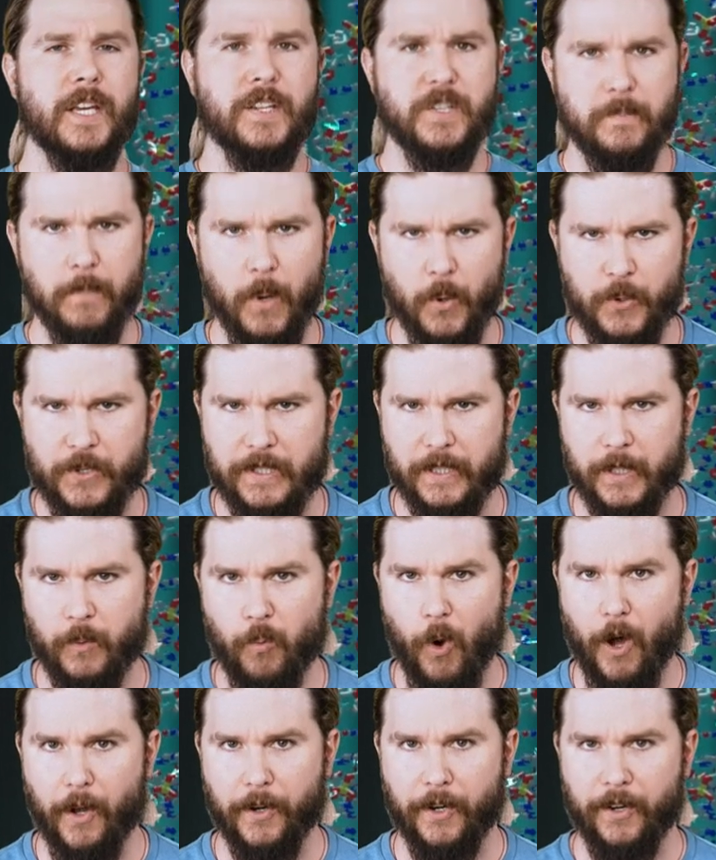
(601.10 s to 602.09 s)
is mostly
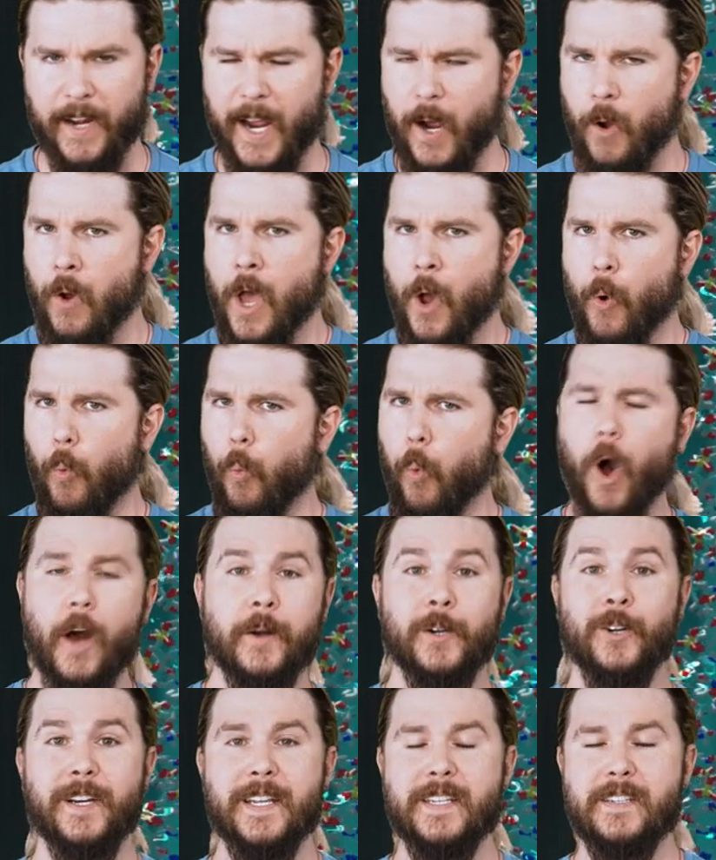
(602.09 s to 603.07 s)
water. Now,
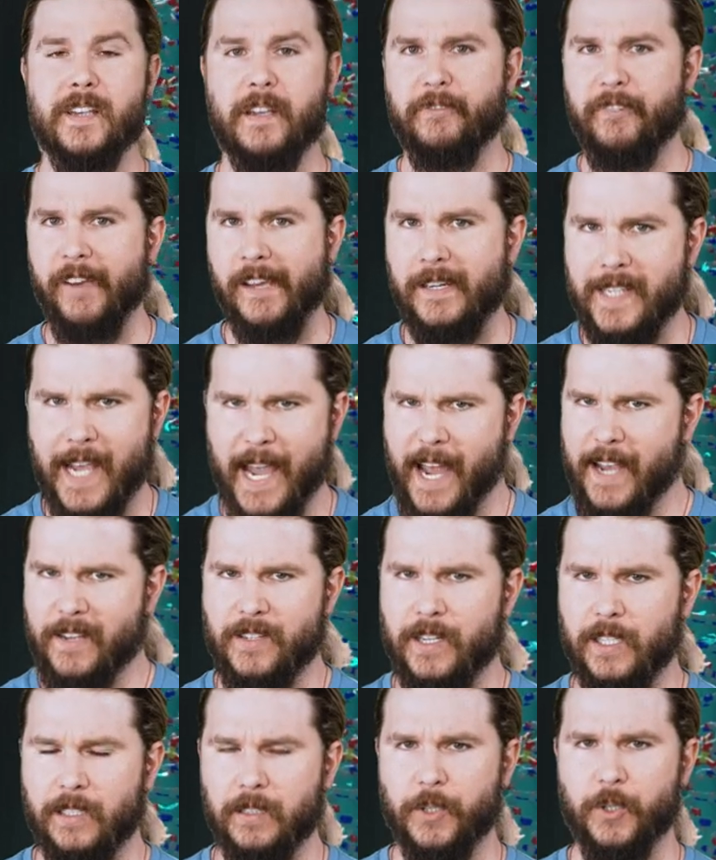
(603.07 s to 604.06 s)
water is a
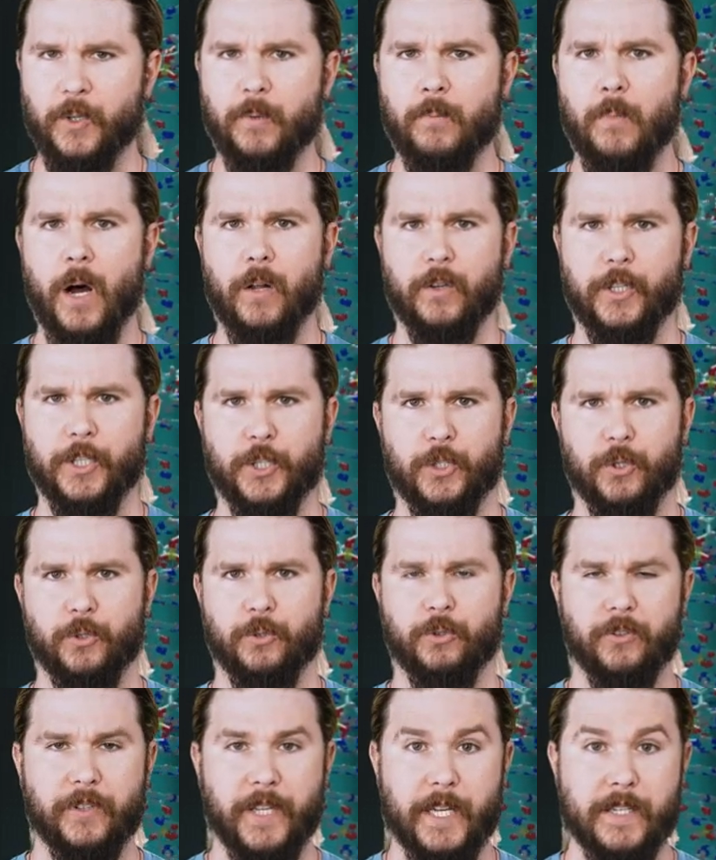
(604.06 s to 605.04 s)
fantastic little
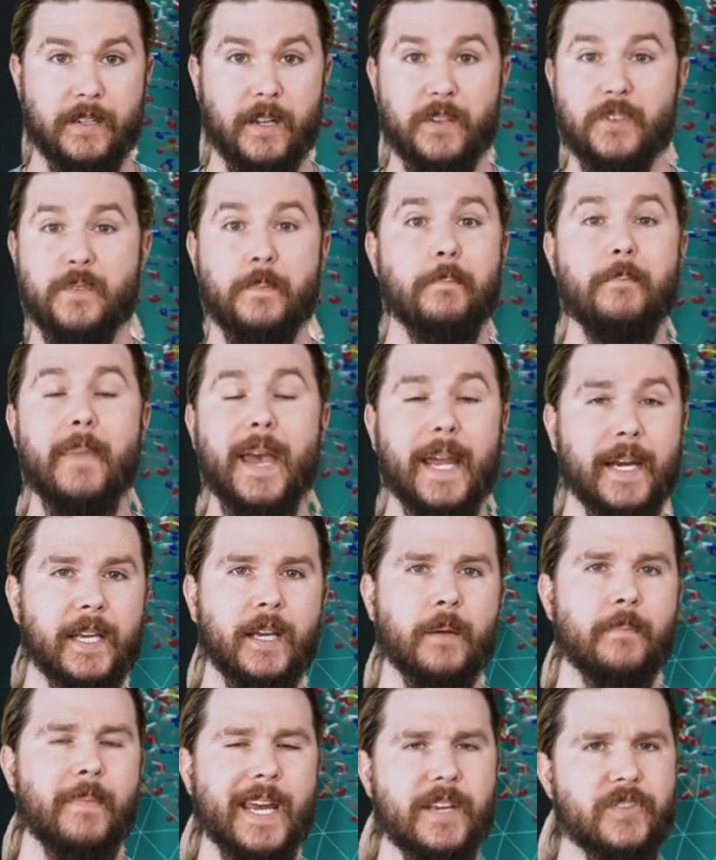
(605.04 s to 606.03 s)
molecule that does
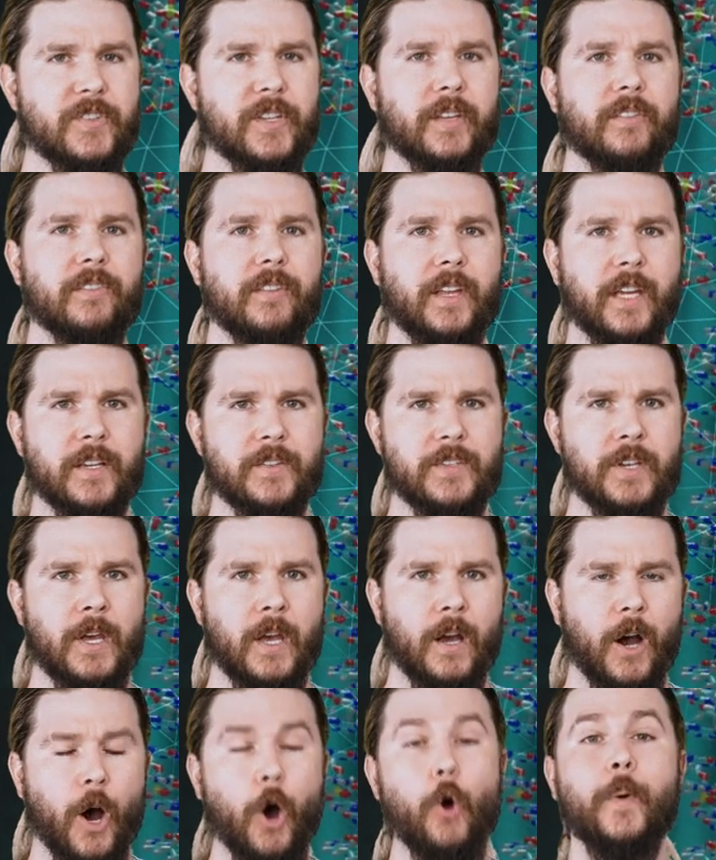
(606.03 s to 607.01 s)
many amazing things
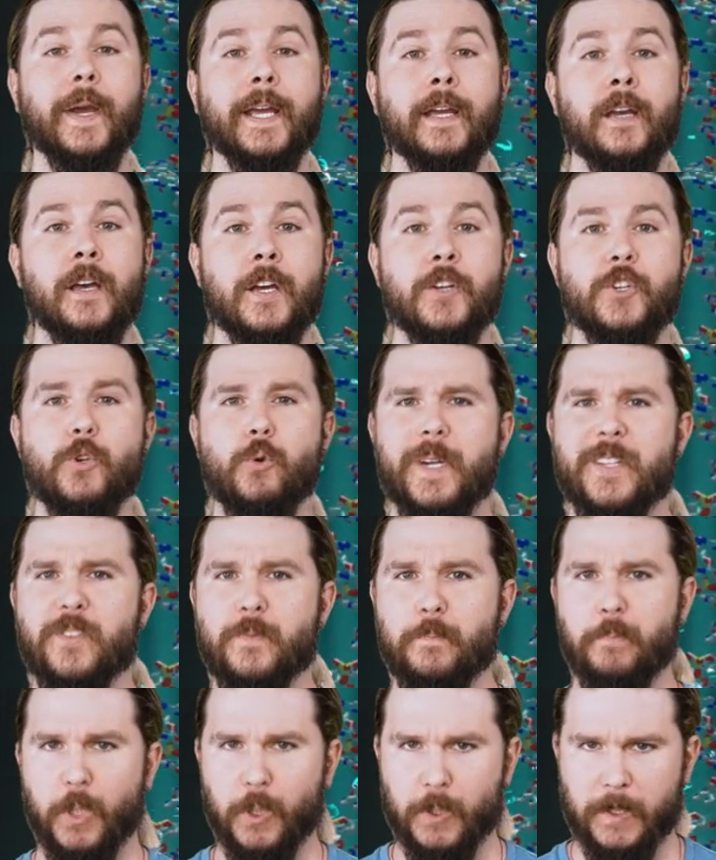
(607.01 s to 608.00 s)
owing to its
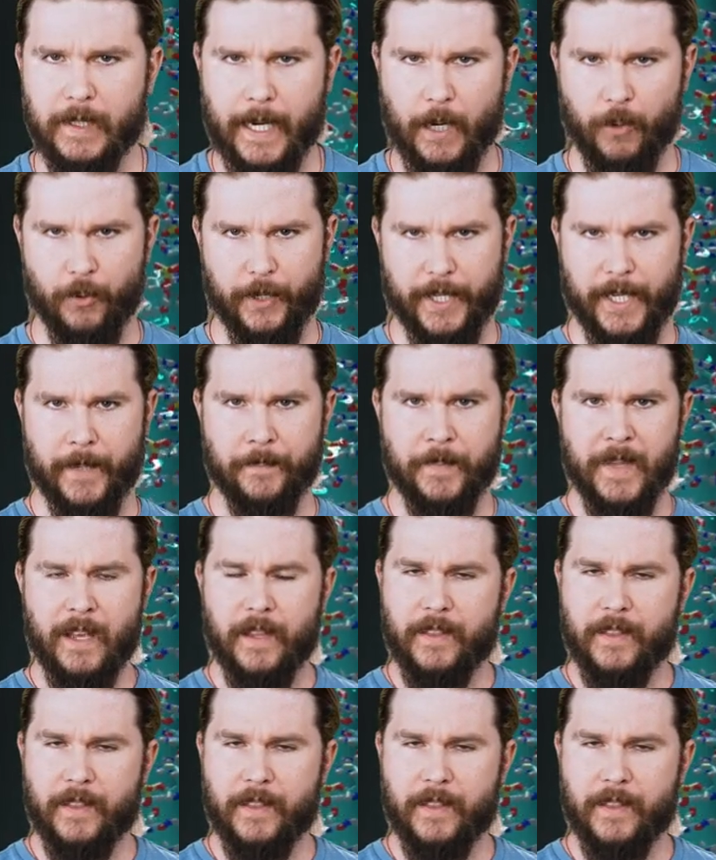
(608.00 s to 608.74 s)
polarity.